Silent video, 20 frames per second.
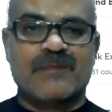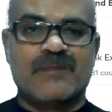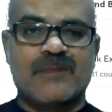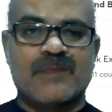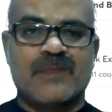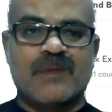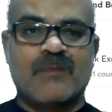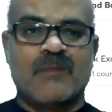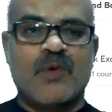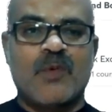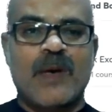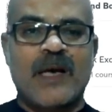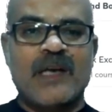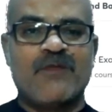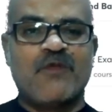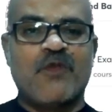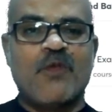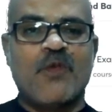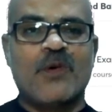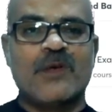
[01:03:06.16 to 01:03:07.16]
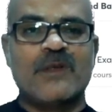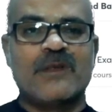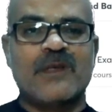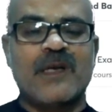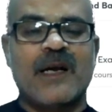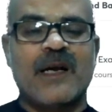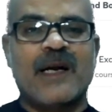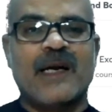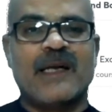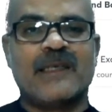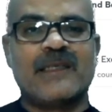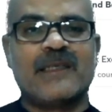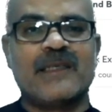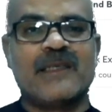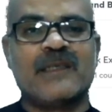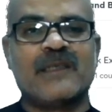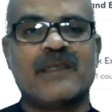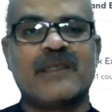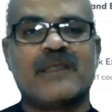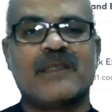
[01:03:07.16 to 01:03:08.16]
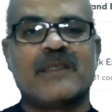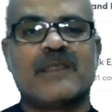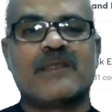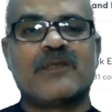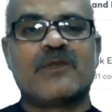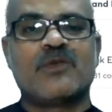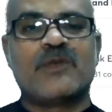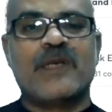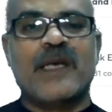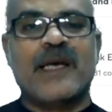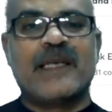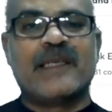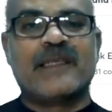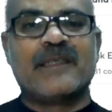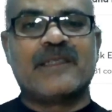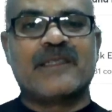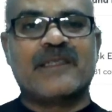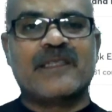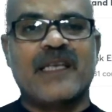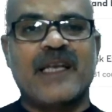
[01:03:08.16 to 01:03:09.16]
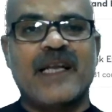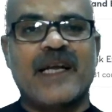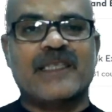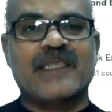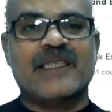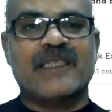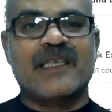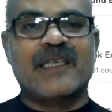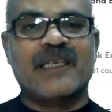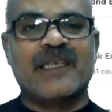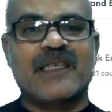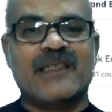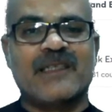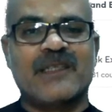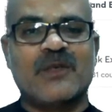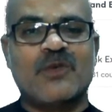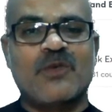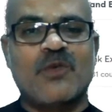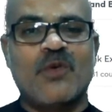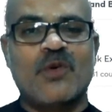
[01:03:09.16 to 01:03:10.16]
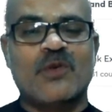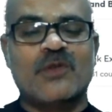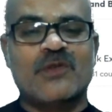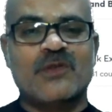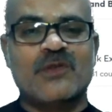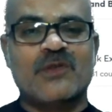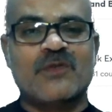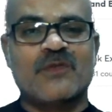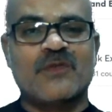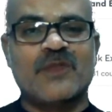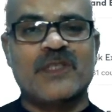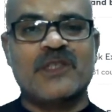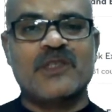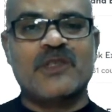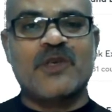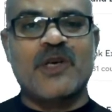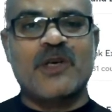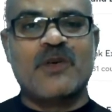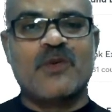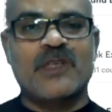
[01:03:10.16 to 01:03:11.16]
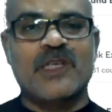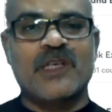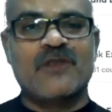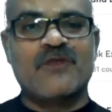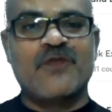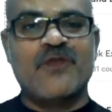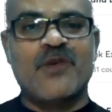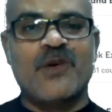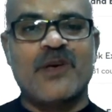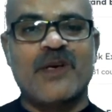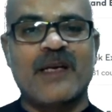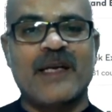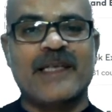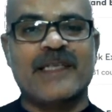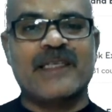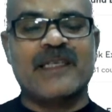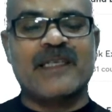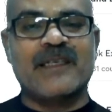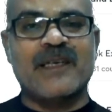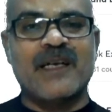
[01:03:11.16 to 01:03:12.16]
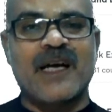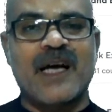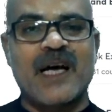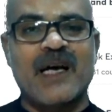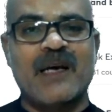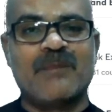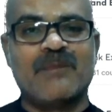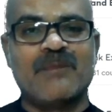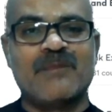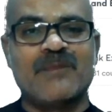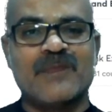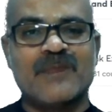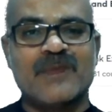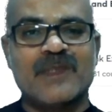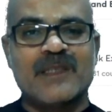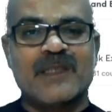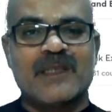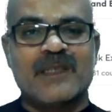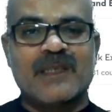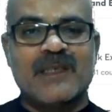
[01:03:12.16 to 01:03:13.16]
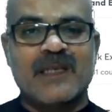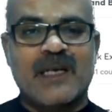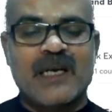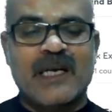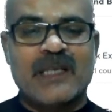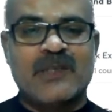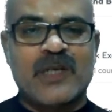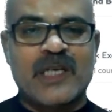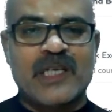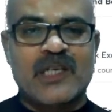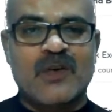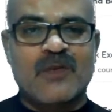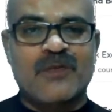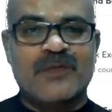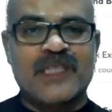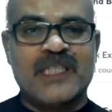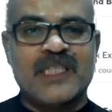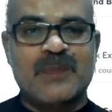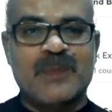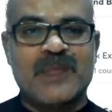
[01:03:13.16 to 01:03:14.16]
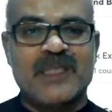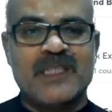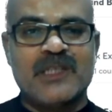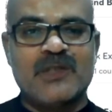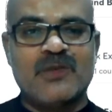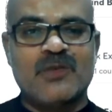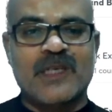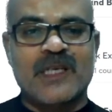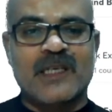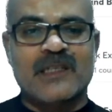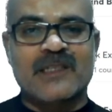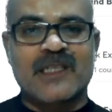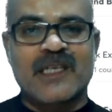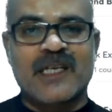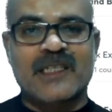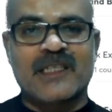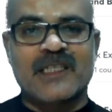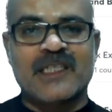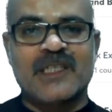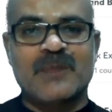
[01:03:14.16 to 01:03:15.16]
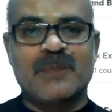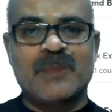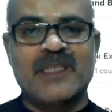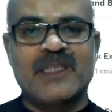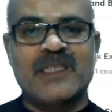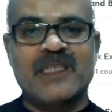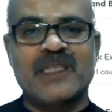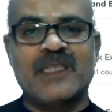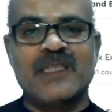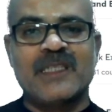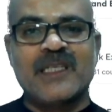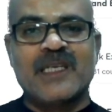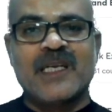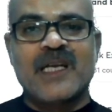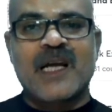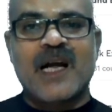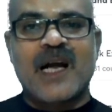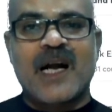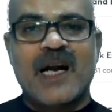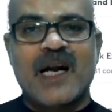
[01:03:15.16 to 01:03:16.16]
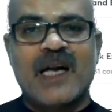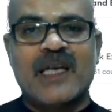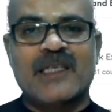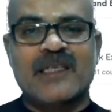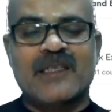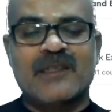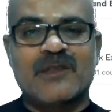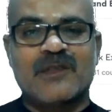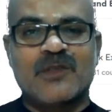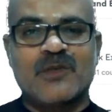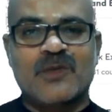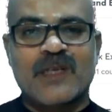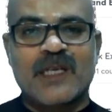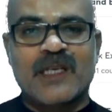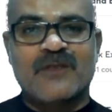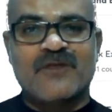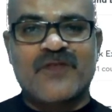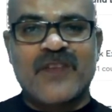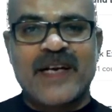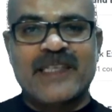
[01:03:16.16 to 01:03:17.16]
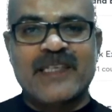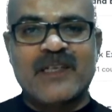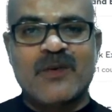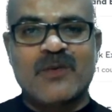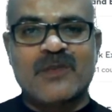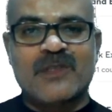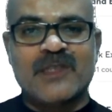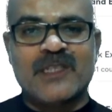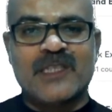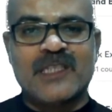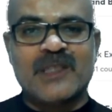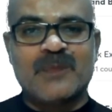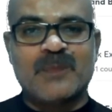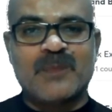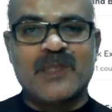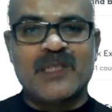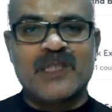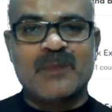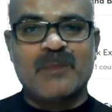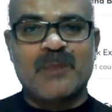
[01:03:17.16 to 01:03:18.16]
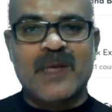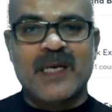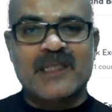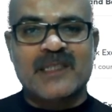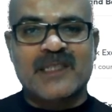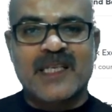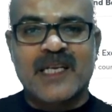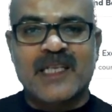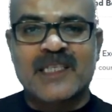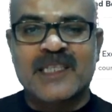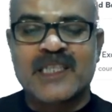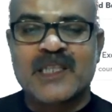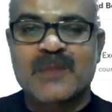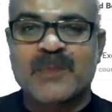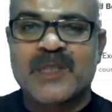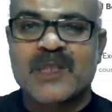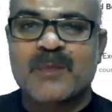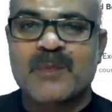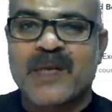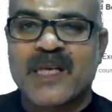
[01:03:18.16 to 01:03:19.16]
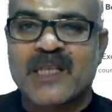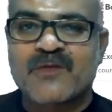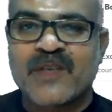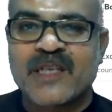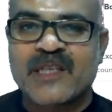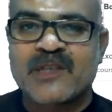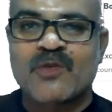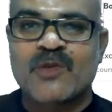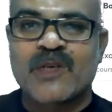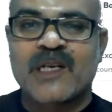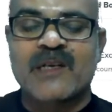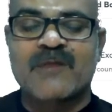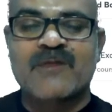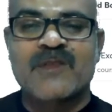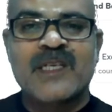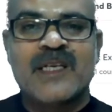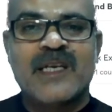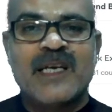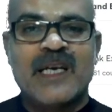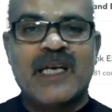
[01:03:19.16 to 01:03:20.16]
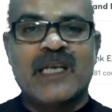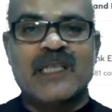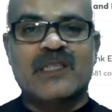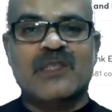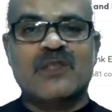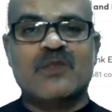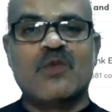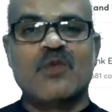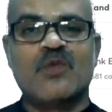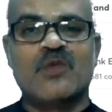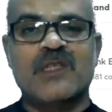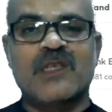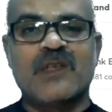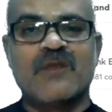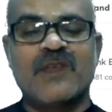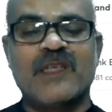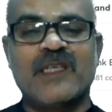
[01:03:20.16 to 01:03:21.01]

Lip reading: mobile phone, and you can select the course which you are looking for. Like I am educator of NEET PG, you can select NEET PG, and you can find out NEET PG Plus, select NEET PG Plus, where you get exclusive